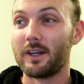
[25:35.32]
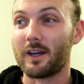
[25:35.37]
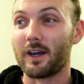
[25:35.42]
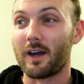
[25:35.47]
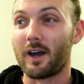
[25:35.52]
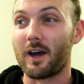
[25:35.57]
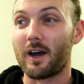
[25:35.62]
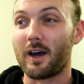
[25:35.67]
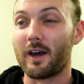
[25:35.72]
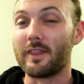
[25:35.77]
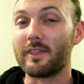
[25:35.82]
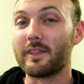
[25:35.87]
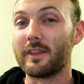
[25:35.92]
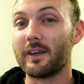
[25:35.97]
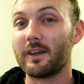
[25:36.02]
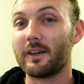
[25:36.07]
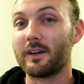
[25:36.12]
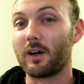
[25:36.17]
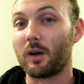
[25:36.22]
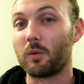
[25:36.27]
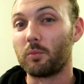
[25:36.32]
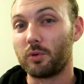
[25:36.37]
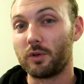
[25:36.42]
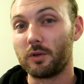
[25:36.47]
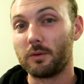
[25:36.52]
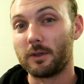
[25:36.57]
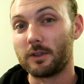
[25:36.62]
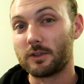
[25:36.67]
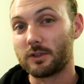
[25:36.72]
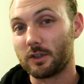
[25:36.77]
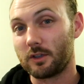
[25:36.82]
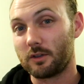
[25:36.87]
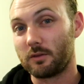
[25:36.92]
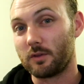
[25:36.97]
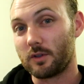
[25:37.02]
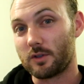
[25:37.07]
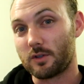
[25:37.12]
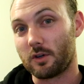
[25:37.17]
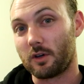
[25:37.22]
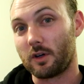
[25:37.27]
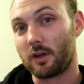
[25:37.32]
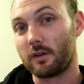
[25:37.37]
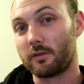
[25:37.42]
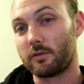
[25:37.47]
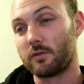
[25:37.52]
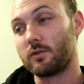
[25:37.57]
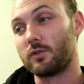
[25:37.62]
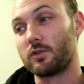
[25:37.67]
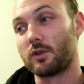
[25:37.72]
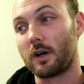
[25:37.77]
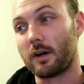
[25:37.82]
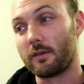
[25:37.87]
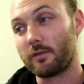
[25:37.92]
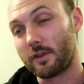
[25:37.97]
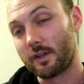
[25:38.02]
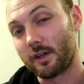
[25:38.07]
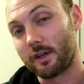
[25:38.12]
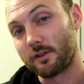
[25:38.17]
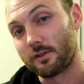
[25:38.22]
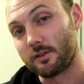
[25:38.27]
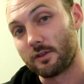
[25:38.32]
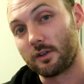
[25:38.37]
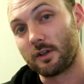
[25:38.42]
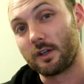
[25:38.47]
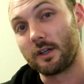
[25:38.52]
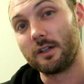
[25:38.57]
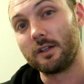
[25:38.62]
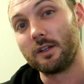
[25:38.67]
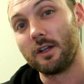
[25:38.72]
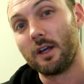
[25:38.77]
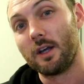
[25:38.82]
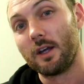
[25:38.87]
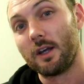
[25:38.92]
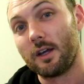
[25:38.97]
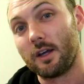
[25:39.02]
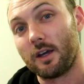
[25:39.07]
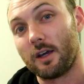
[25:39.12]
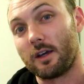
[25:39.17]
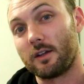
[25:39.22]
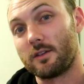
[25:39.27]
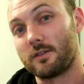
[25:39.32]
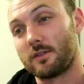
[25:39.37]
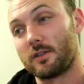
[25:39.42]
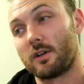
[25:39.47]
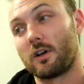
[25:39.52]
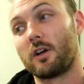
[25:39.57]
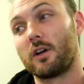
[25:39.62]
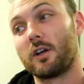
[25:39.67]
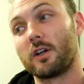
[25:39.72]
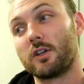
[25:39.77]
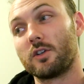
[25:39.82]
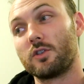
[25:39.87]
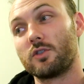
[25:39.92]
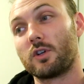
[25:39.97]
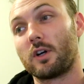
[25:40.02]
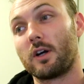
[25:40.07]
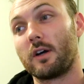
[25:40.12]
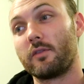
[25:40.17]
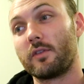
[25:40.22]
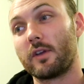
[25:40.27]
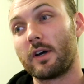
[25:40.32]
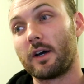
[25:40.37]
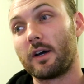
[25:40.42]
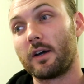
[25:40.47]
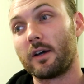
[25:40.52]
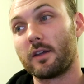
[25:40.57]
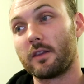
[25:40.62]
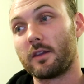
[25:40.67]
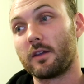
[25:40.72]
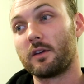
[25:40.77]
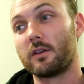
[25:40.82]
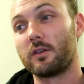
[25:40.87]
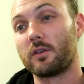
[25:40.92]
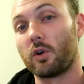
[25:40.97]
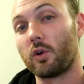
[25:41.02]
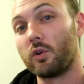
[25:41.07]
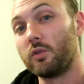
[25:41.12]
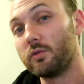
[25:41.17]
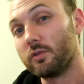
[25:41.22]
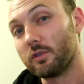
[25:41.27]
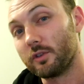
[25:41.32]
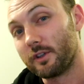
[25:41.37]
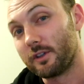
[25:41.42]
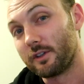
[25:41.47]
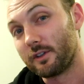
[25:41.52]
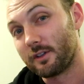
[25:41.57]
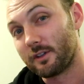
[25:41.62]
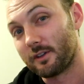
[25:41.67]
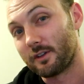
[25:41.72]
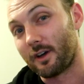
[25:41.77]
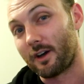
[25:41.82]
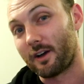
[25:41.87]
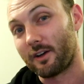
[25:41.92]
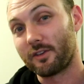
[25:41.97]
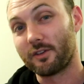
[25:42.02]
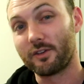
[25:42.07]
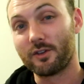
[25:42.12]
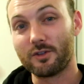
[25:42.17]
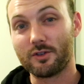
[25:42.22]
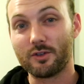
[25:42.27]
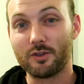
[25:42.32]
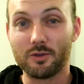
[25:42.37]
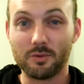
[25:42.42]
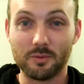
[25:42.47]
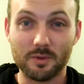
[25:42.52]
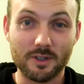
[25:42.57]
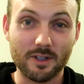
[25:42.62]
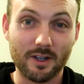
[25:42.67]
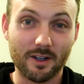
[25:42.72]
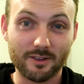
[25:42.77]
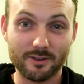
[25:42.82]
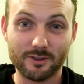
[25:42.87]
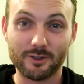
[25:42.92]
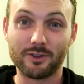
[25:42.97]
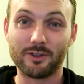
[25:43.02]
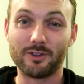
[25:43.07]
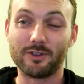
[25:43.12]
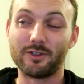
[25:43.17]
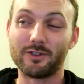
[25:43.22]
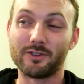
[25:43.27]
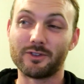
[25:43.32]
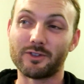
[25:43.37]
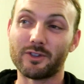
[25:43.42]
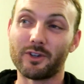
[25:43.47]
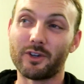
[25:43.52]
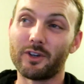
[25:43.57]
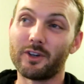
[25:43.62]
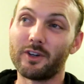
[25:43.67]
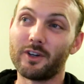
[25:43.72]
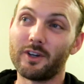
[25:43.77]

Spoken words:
And then I'm pretty much going to retire from driving the S13, and Zara can drive that, and then hopefully R32 will be done soon. So